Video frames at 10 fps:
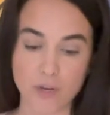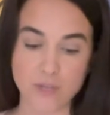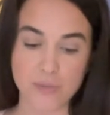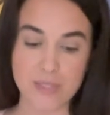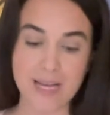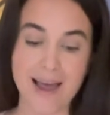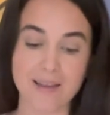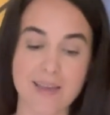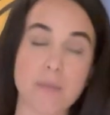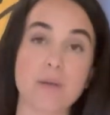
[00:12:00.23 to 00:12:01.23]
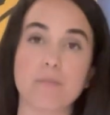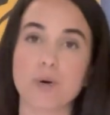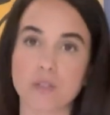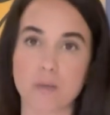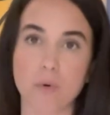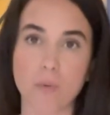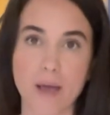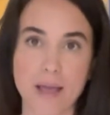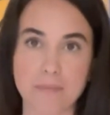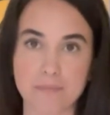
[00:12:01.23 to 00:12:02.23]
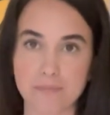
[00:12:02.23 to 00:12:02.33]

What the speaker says: you stack them and put them away.